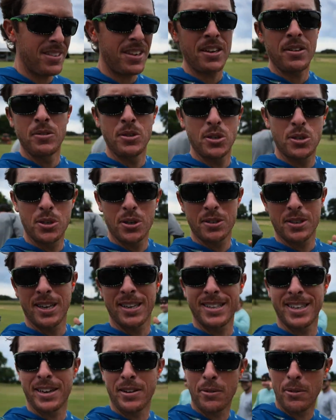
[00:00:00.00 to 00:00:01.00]
I just took that
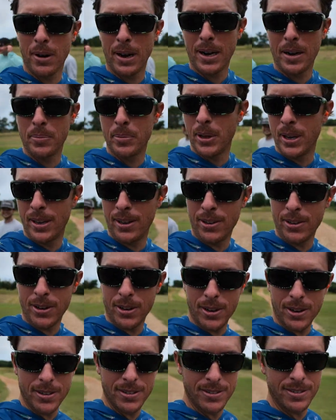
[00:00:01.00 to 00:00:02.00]
thing right up the hill,
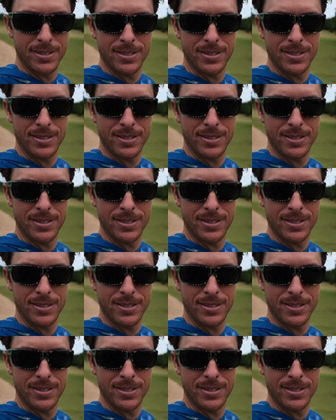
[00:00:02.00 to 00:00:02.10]
y'all.